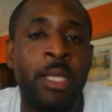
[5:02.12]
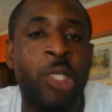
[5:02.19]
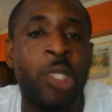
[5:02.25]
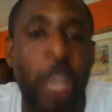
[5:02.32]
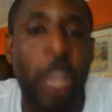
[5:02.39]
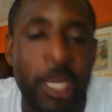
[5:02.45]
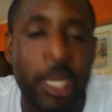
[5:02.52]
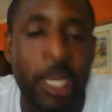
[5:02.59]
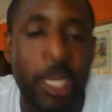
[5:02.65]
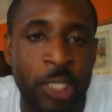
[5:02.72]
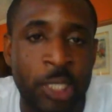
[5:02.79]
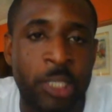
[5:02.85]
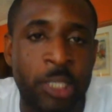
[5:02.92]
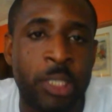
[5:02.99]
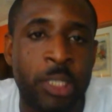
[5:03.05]

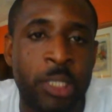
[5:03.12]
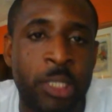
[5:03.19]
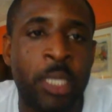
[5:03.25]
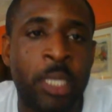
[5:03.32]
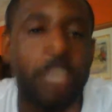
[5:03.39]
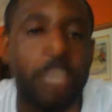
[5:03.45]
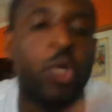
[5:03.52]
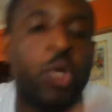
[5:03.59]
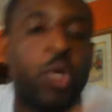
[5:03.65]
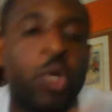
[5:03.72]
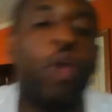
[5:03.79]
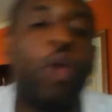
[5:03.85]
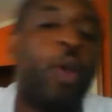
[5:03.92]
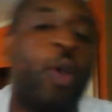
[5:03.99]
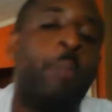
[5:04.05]
challenges is
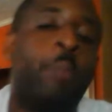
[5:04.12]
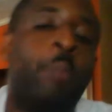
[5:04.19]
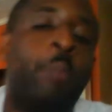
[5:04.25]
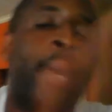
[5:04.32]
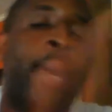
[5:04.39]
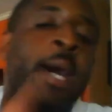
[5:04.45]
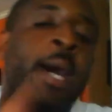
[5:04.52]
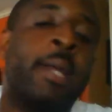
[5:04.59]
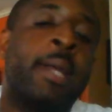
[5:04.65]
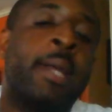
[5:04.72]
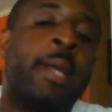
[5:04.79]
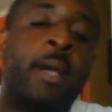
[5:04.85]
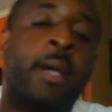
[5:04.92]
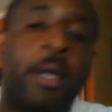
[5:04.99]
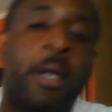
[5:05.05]
all part
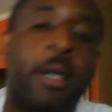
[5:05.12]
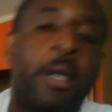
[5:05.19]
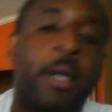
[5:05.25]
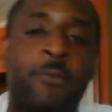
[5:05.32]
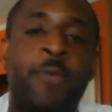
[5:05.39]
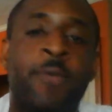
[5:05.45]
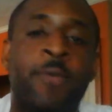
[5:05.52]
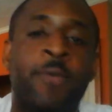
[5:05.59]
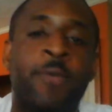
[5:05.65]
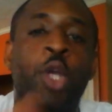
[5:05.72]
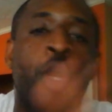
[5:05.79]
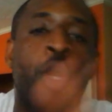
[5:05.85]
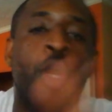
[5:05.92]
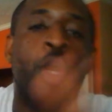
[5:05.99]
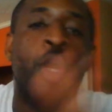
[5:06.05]
of
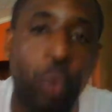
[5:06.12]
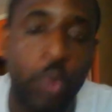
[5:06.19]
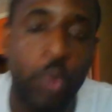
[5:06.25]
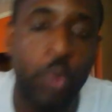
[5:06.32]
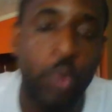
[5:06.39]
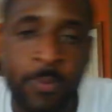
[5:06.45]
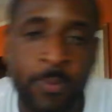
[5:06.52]
your growth